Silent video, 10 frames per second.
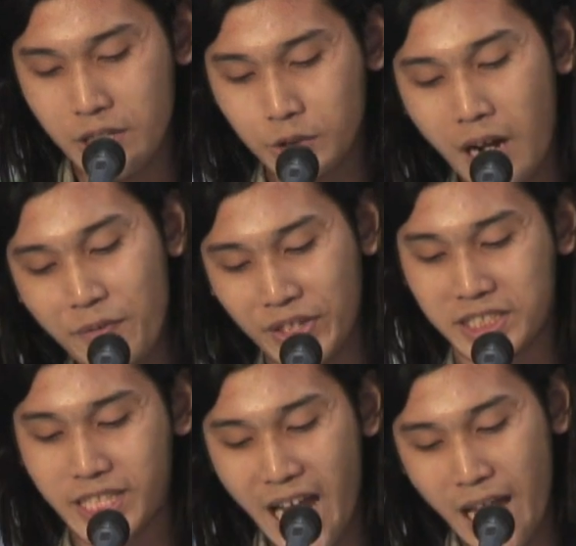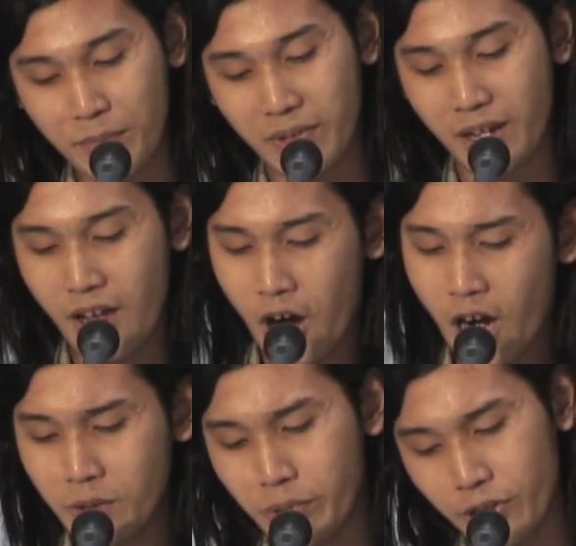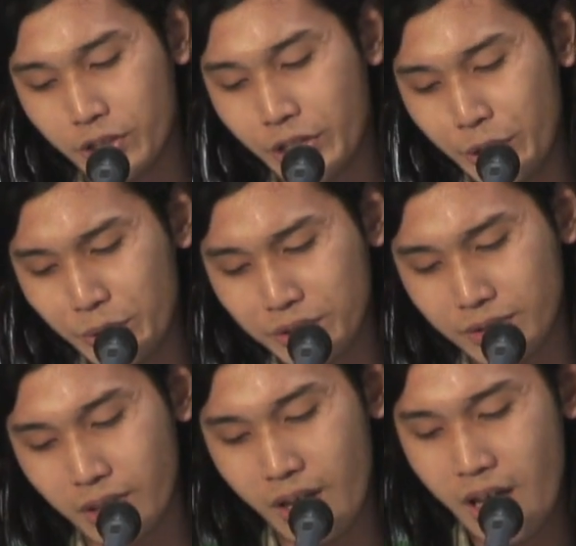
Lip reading: traffic jam, horrible queues,